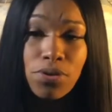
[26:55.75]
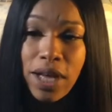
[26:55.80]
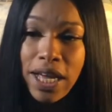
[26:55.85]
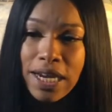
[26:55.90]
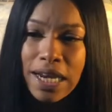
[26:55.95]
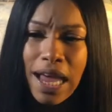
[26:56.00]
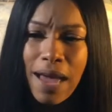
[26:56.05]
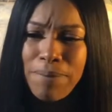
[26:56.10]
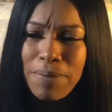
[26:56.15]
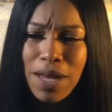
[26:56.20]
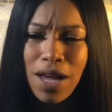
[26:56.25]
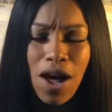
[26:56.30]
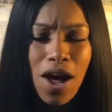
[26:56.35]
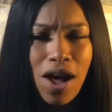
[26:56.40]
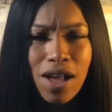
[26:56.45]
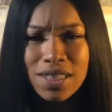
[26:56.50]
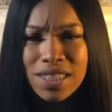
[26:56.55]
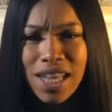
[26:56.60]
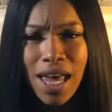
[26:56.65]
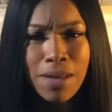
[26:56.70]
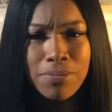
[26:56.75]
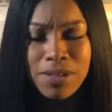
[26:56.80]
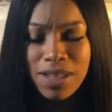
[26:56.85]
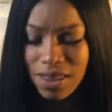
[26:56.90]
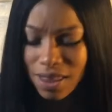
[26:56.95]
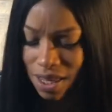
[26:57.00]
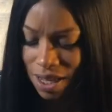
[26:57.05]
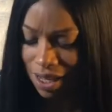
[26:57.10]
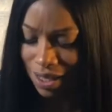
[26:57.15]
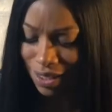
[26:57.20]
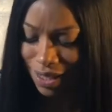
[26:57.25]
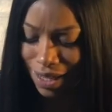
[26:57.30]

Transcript: and I mean all types of things.